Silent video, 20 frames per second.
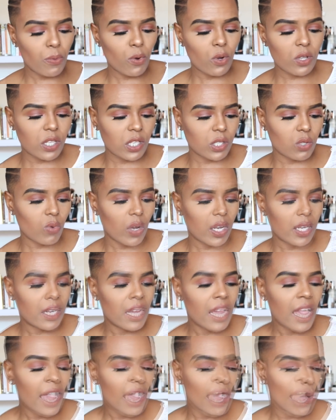book, this one.
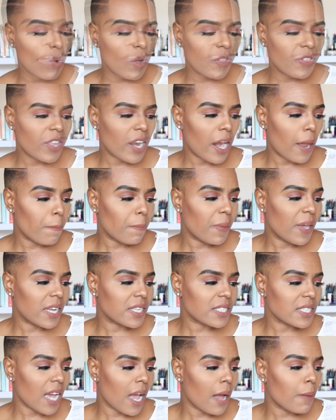And then the one that I
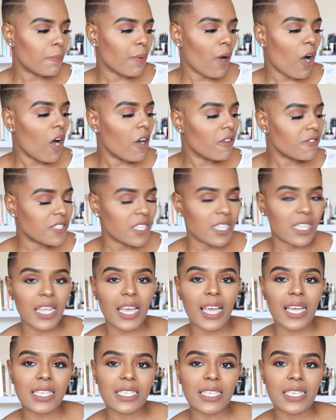picked up after
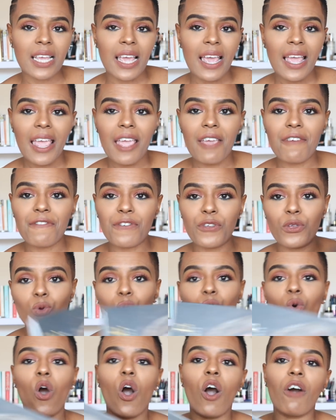that, if
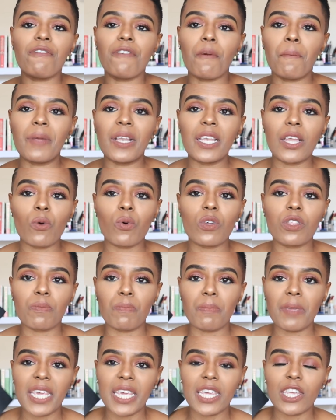you are familiar with
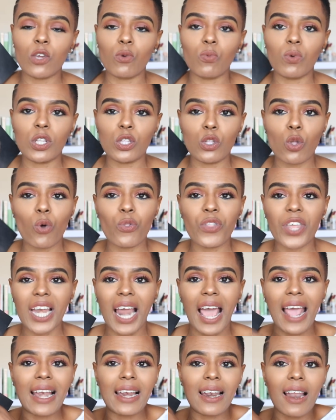me, you will know
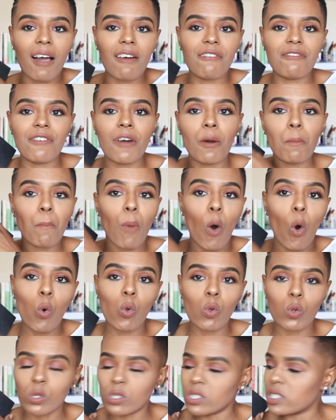that I love
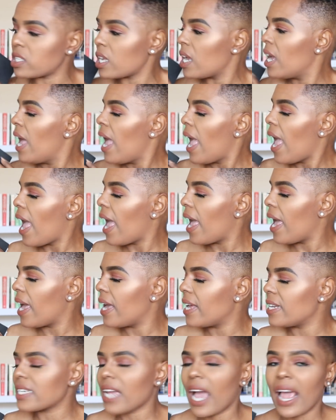bowls.
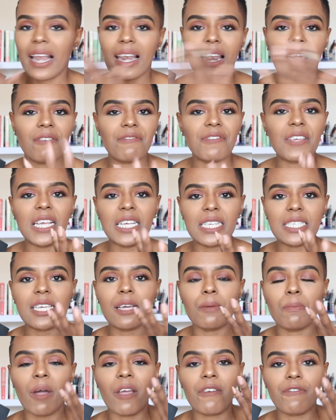And I love
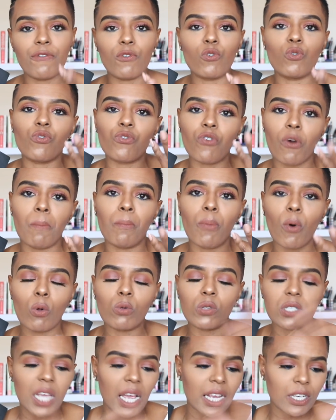eating my food from
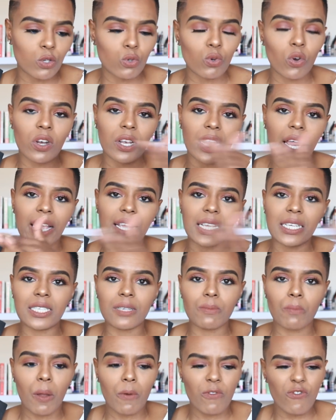bowls. I do not like
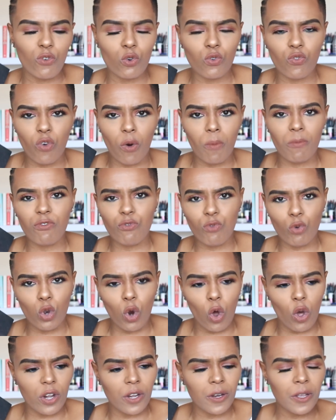eating my food from
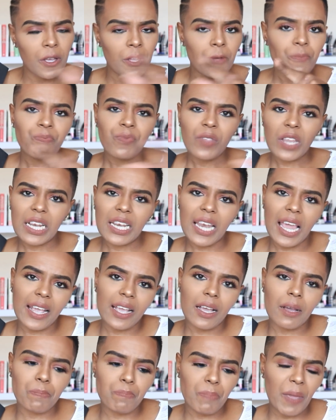full-on,
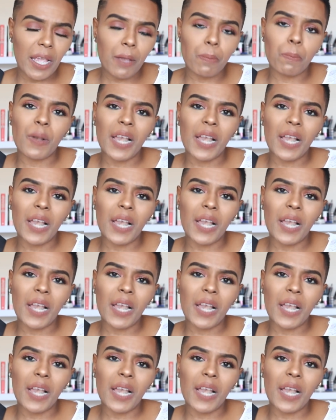like a big